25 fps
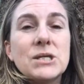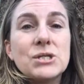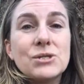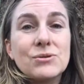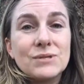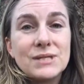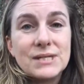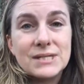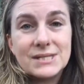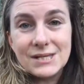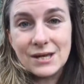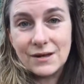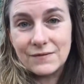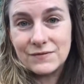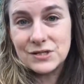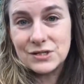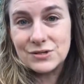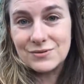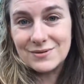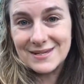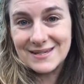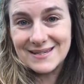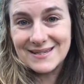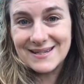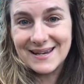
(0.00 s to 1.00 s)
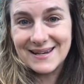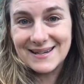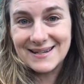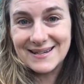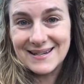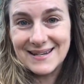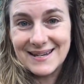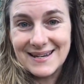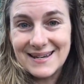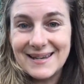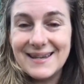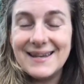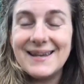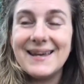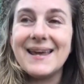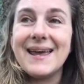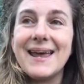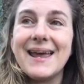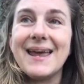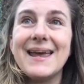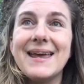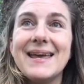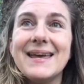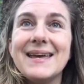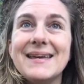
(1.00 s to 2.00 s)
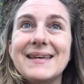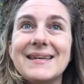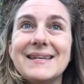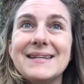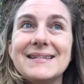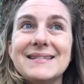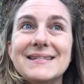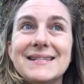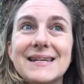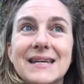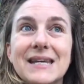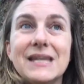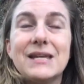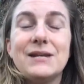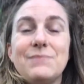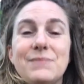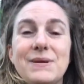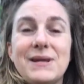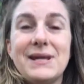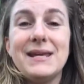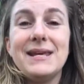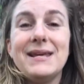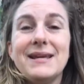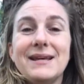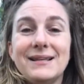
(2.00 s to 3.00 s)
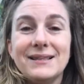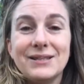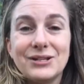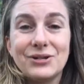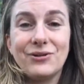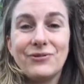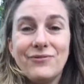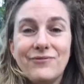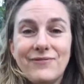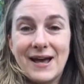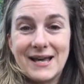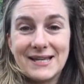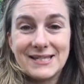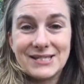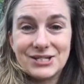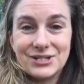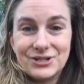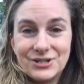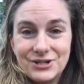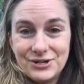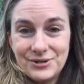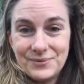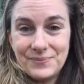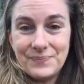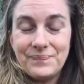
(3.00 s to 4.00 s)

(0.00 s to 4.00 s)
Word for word: so it's a self-soothing technique and it can be a little faster